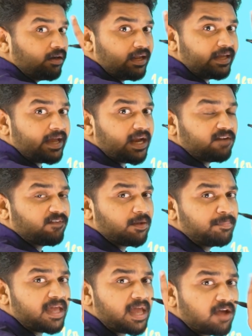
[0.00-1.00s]
ligand will
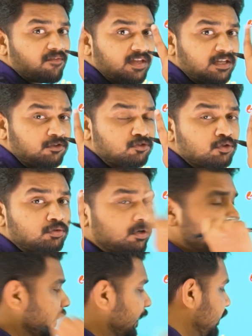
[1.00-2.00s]
be having two
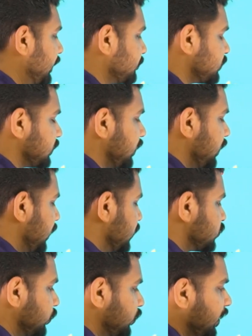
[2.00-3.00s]
donor atoms.
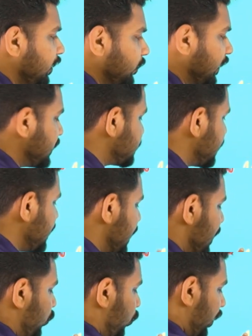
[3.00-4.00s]
So here you can see
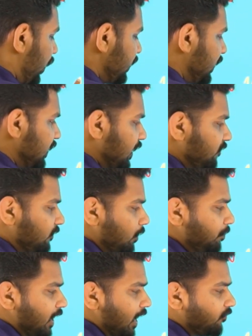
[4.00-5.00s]
one En will
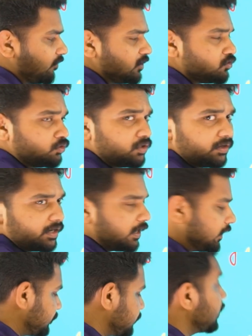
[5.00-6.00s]
be having two donor atoms.